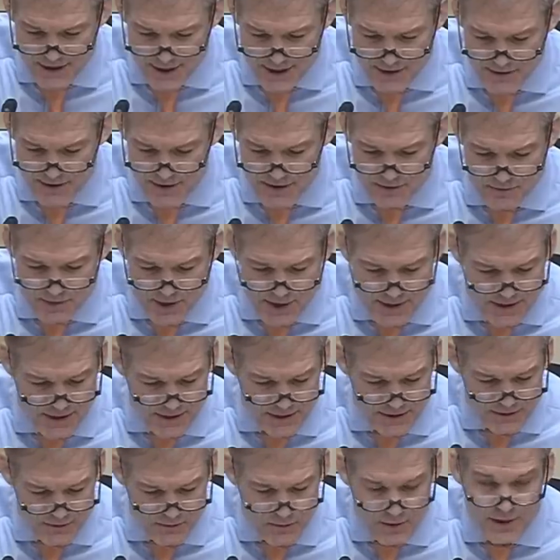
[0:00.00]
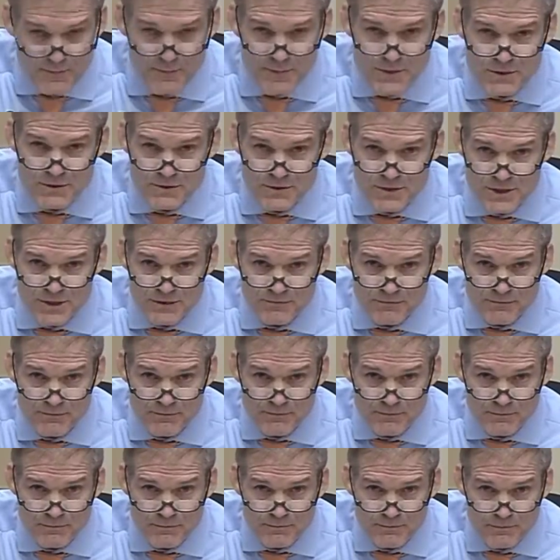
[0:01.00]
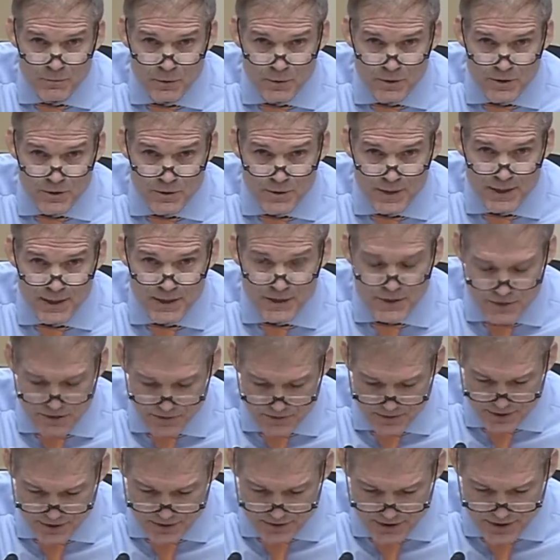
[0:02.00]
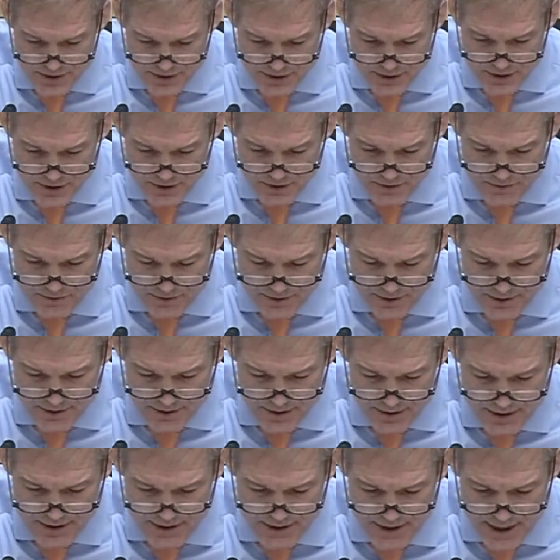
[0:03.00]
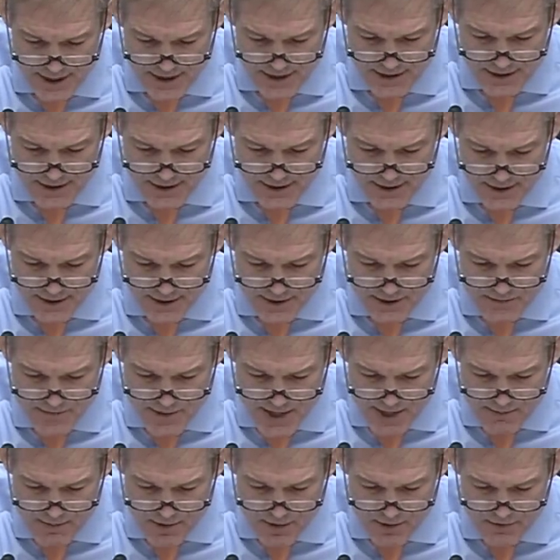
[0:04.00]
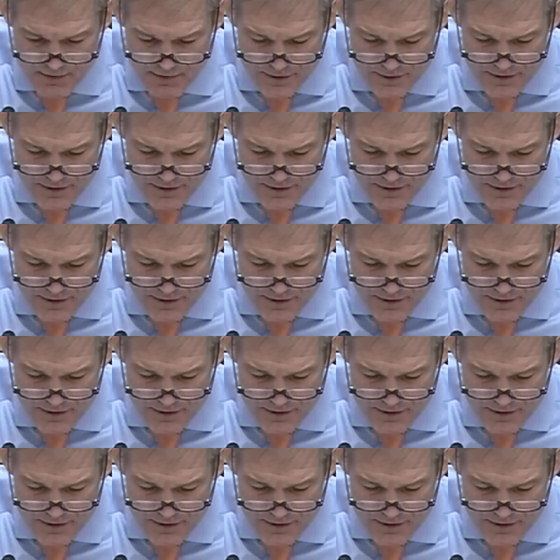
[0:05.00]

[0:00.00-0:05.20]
characterize it in the way Mr. Schiff portrayed it 2 years ago and stated in his memo,